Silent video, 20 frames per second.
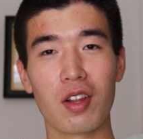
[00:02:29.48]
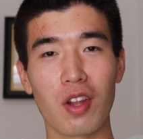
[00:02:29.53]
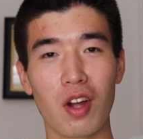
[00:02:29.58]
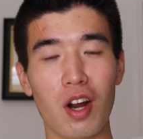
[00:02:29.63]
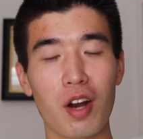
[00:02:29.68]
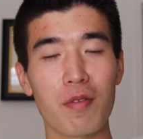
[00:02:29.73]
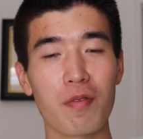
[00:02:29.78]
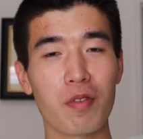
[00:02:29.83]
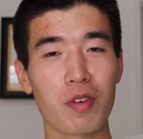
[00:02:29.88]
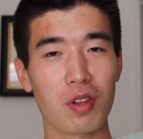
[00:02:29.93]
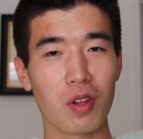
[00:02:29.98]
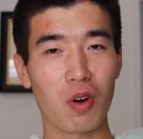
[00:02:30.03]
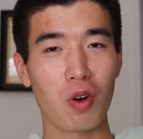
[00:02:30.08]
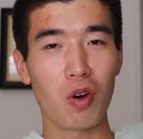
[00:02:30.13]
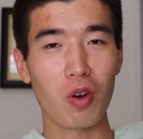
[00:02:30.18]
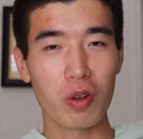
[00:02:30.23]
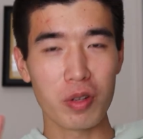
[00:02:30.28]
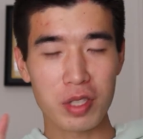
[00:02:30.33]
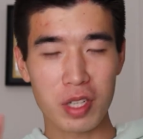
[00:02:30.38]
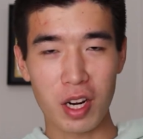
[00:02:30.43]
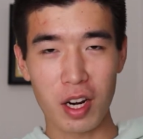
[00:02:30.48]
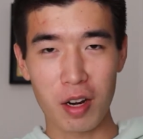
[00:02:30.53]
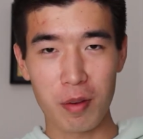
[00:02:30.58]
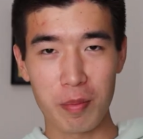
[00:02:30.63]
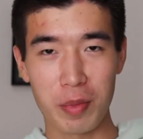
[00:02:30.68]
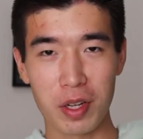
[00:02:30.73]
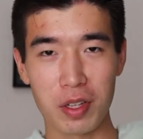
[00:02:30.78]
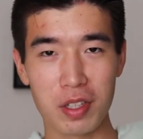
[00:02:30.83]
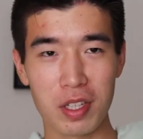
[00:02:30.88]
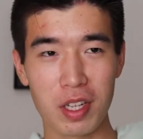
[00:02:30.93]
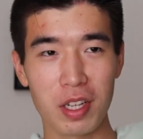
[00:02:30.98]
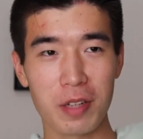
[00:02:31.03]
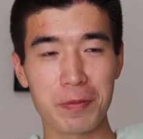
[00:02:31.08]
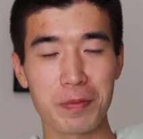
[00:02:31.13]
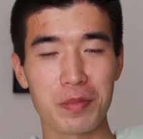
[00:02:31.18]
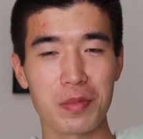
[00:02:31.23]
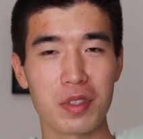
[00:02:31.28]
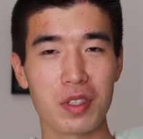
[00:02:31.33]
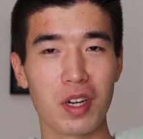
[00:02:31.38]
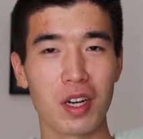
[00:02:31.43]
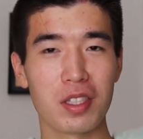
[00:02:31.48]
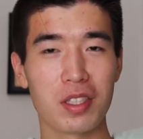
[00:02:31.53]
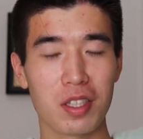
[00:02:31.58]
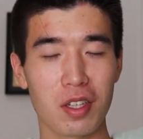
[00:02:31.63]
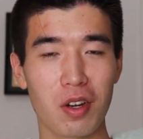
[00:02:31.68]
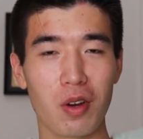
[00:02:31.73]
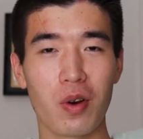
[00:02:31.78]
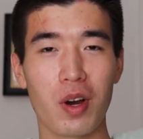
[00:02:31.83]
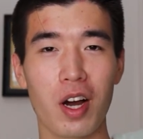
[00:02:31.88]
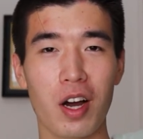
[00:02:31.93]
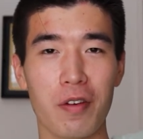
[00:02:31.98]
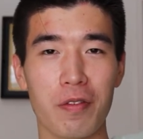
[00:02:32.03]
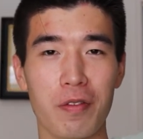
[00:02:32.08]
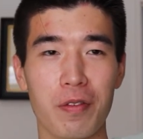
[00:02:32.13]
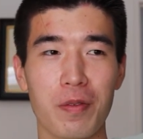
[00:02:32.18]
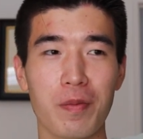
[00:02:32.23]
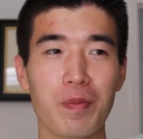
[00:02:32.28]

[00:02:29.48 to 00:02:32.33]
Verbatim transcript: alarm for the whole entire building started to go off.